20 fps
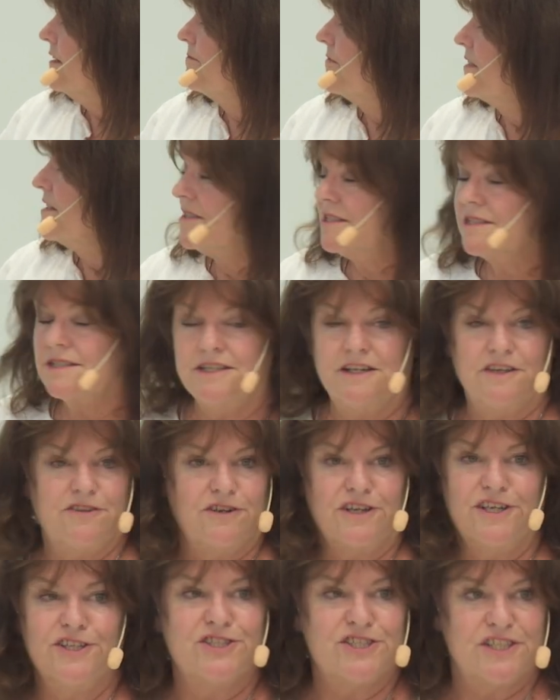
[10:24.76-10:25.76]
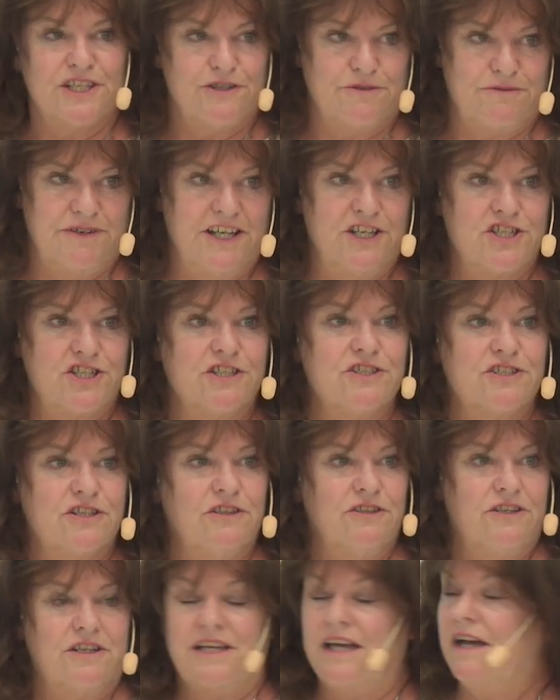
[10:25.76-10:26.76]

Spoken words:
this is another consideration to look